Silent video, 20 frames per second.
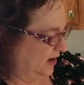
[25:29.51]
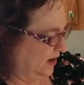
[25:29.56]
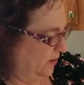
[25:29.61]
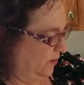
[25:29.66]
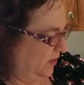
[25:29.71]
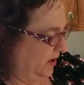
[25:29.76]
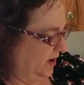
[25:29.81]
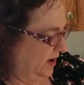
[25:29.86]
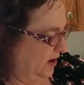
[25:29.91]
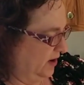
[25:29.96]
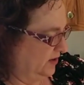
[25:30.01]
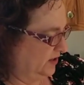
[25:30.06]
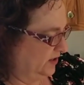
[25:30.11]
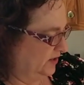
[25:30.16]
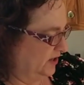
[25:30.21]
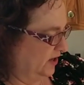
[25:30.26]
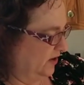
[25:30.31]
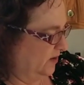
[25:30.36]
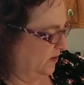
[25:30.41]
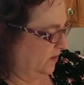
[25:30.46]
we
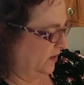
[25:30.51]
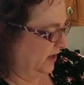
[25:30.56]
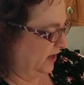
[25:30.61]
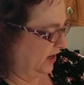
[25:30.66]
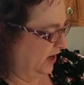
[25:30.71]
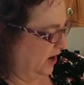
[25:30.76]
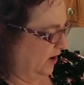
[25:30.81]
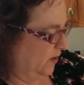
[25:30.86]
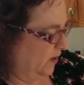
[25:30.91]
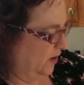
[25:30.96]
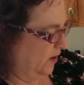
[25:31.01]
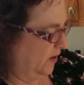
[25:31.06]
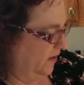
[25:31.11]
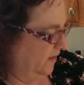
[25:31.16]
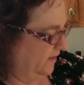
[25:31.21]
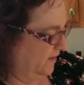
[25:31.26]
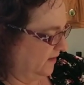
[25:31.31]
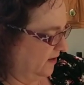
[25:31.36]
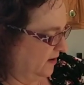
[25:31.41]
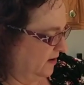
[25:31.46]
don't want to go
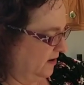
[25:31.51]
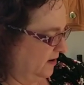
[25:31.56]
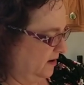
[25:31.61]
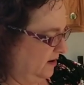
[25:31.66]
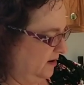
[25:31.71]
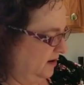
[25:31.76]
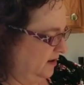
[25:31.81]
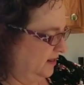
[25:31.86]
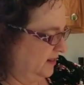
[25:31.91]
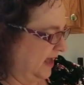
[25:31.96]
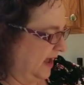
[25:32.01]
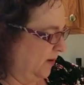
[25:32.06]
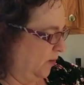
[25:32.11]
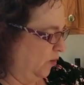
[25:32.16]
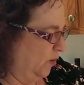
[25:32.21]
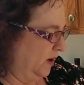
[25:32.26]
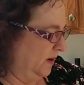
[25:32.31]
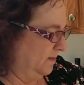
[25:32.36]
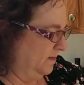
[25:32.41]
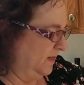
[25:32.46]
over that
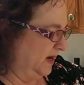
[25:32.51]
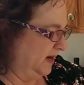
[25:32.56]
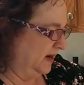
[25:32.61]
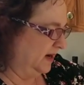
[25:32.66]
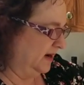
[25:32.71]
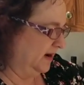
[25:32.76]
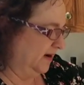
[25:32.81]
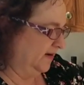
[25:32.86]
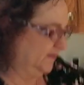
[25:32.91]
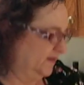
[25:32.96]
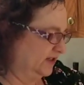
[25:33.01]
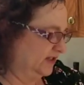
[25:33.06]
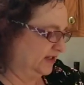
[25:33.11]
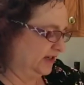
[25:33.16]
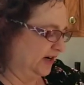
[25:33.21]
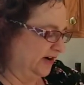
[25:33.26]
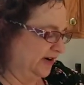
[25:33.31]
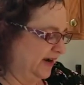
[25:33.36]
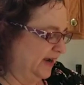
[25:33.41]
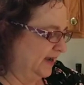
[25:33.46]
1 minute of
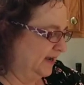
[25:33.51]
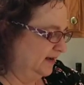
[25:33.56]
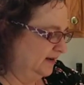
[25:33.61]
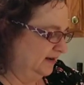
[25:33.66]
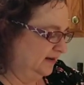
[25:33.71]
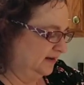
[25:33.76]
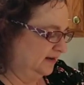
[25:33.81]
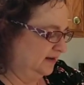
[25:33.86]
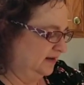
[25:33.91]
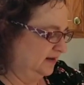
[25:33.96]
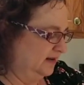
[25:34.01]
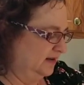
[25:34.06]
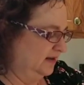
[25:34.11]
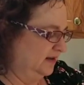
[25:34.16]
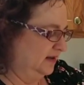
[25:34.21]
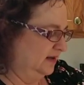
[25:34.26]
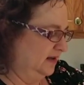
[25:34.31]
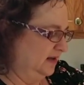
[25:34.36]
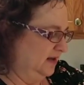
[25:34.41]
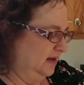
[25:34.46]
stirring
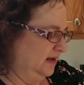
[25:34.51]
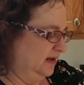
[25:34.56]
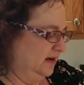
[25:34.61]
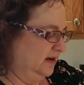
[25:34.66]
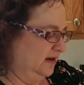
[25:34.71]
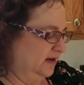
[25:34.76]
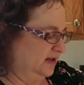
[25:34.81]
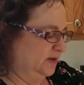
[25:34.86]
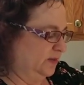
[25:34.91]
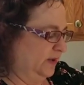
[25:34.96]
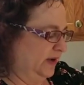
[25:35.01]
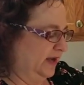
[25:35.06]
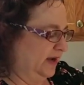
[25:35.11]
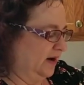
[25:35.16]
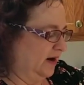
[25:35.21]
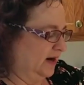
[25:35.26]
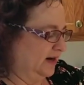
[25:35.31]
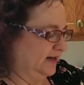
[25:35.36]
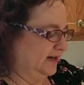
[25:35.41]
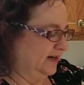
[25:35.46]
because we
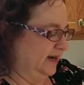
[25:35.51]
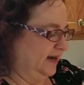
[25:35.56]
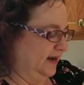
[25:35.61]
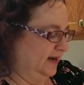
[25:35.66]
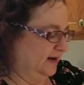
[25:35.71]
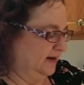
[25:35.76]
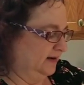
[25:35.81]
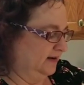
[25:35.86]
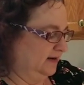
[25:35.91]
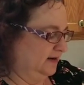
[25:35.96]
are done,